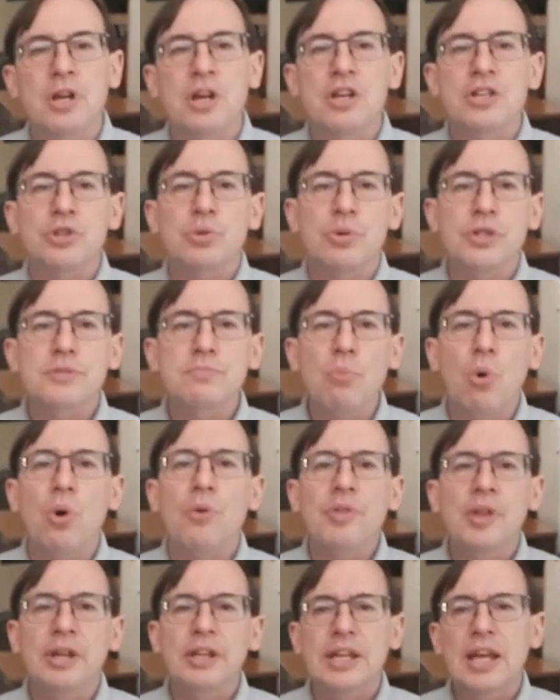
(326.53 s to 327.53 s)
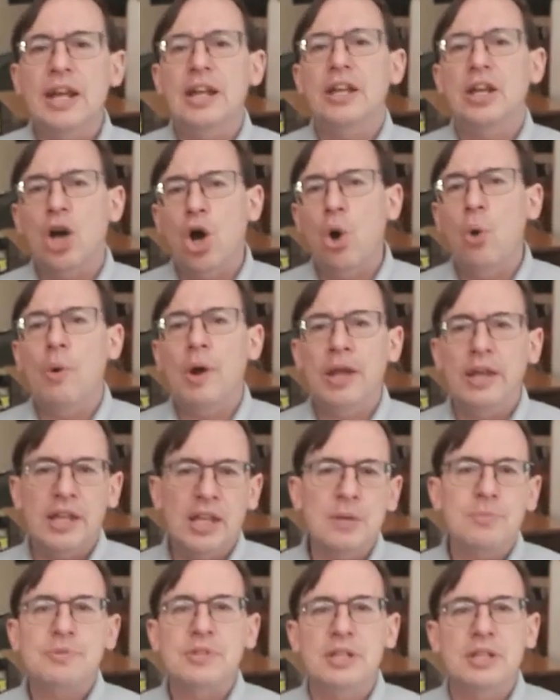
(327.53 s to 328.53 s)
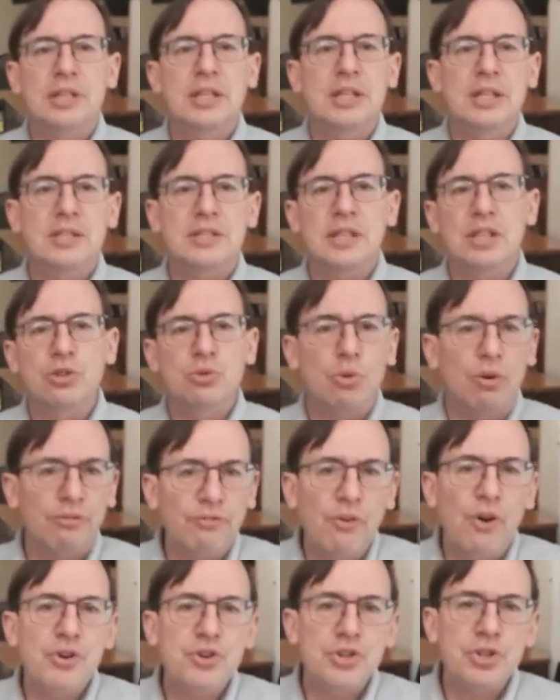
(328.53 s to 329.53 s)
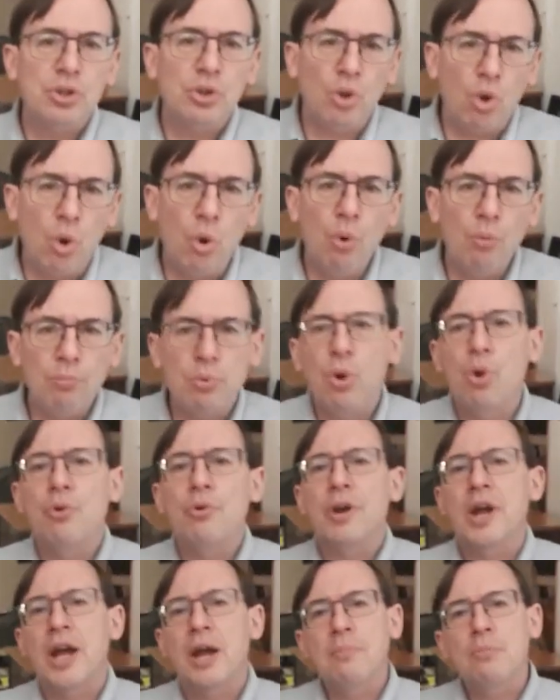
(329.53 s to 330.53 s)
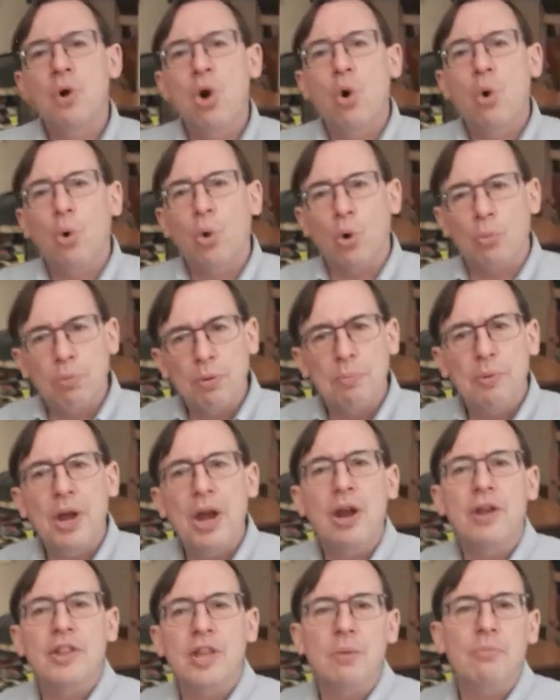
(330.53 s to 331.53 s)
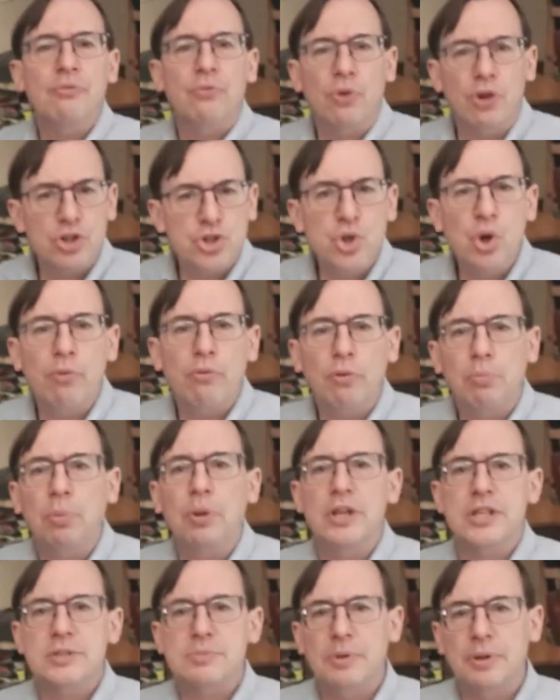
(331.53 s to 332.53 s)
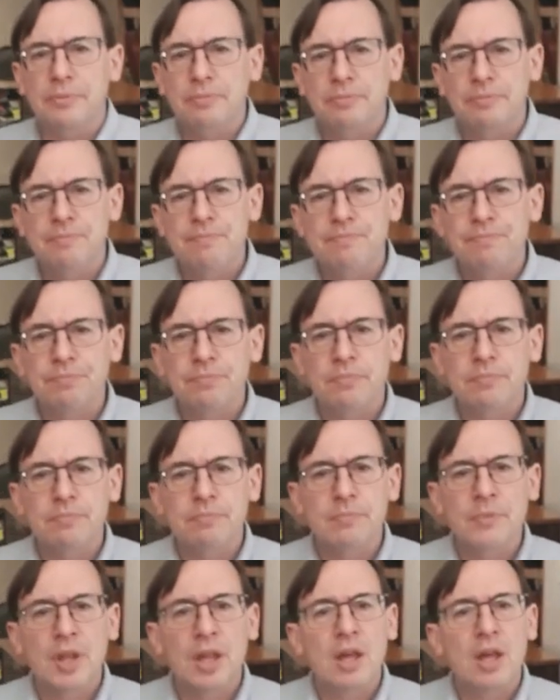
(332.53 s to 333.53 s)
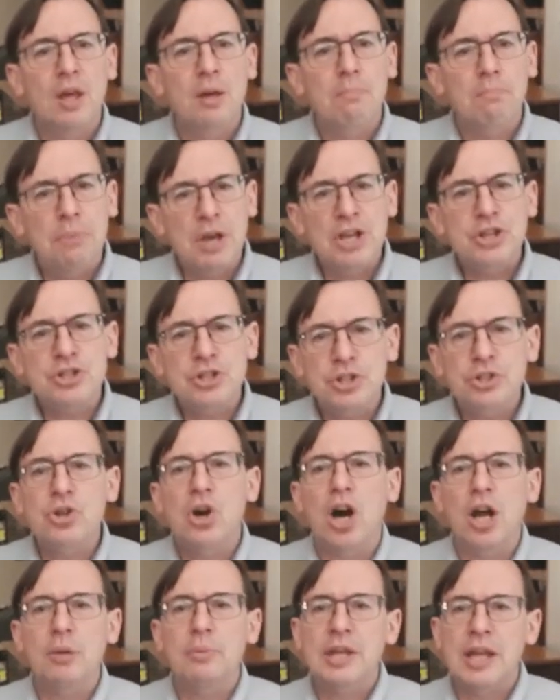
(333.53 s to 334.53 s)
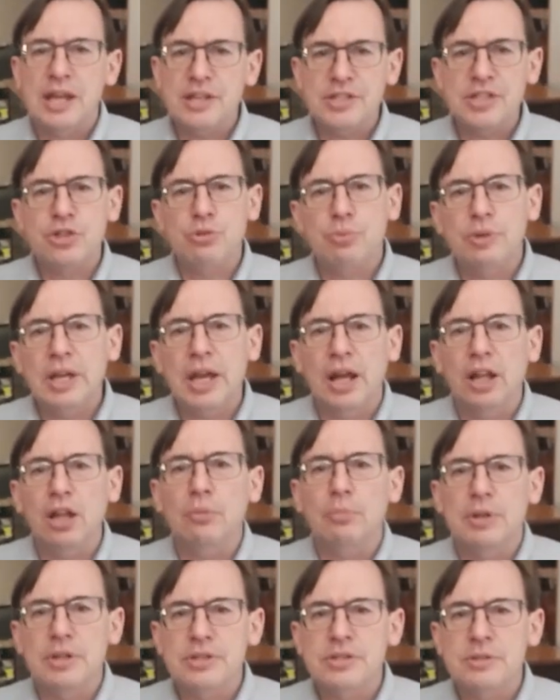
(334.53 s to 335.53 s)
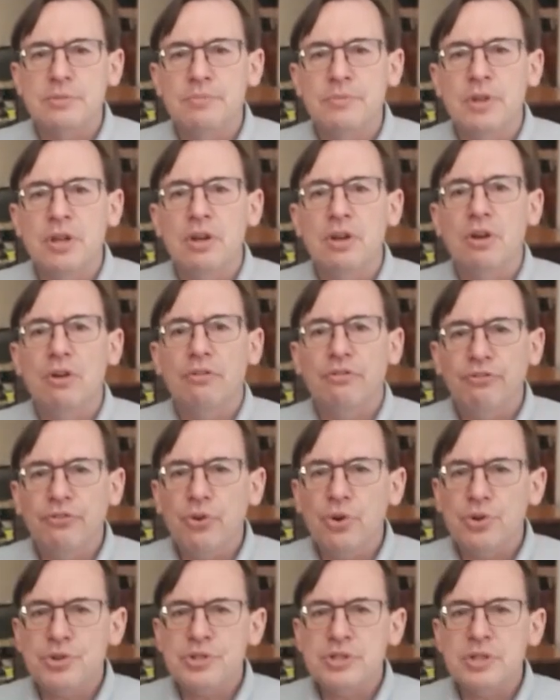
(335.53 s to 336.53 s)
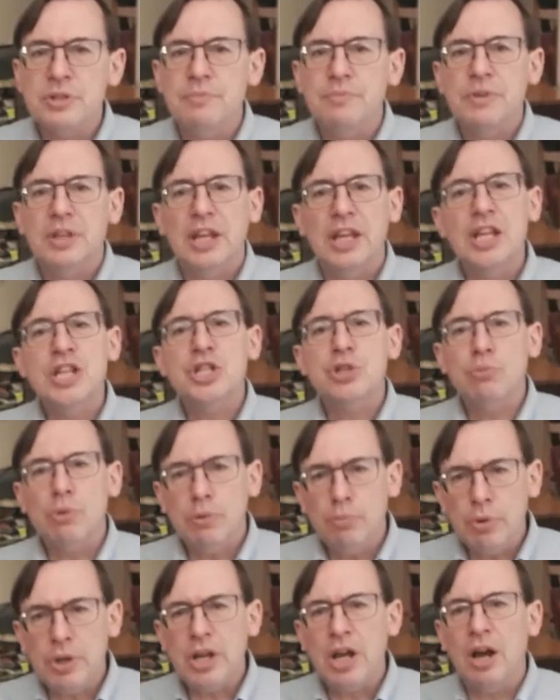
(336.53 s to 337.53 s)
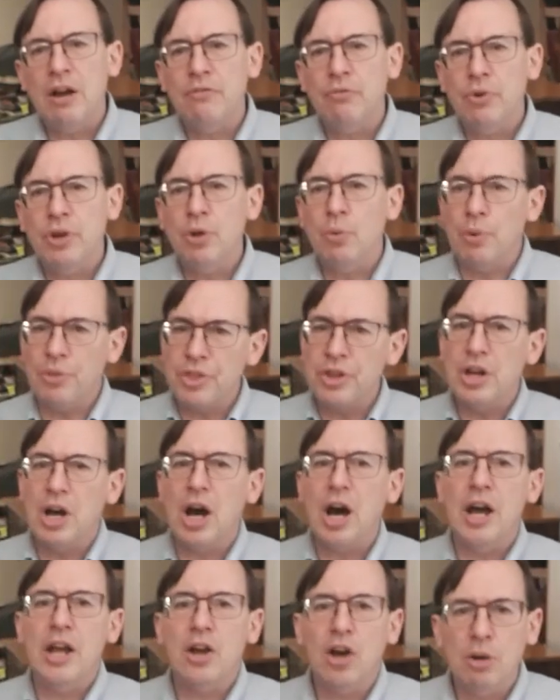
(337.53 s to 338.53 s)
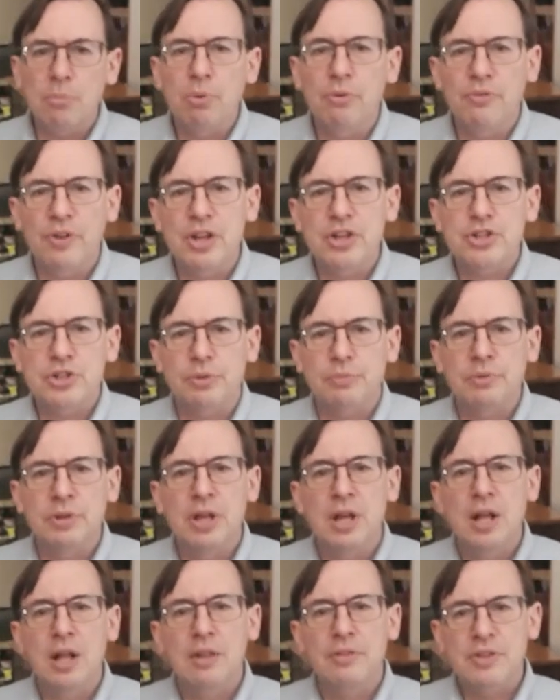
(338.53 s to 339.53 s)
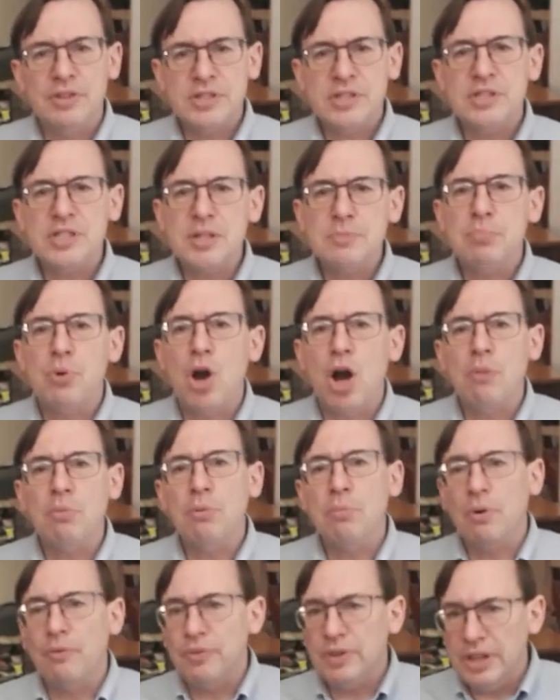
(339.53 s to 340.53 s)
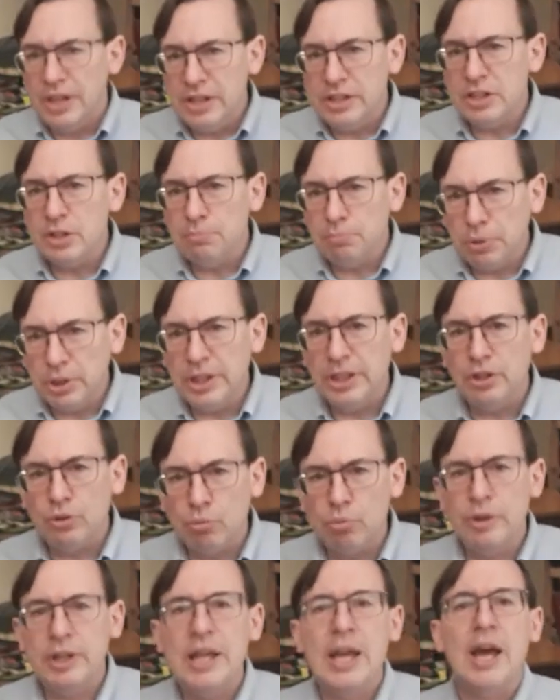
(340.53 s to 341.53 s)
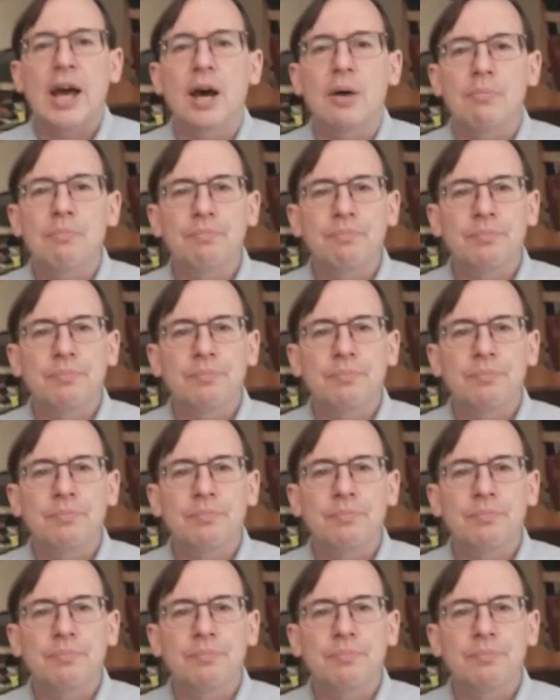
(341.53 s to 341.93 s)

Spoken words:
So it's more than getting OA hips and knees into a functional home program or preparing them for a joint replacement. Patient autonomy has three elements. First, injury recovery with an eye on prevention. This is the problem of incomplete rehab,